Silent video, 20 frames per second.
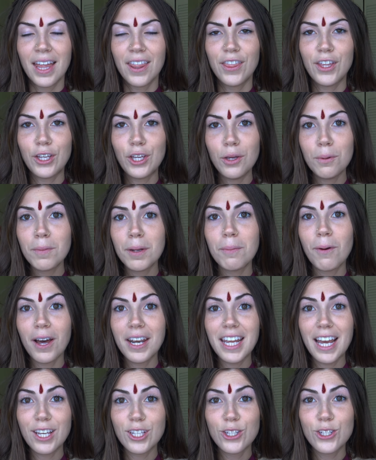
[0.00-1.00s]
The human
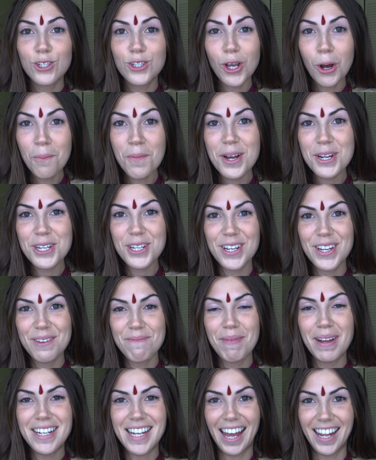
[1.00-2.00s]
body has so much
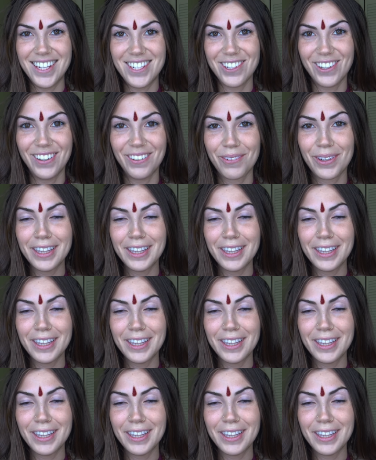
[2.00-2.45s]
potential.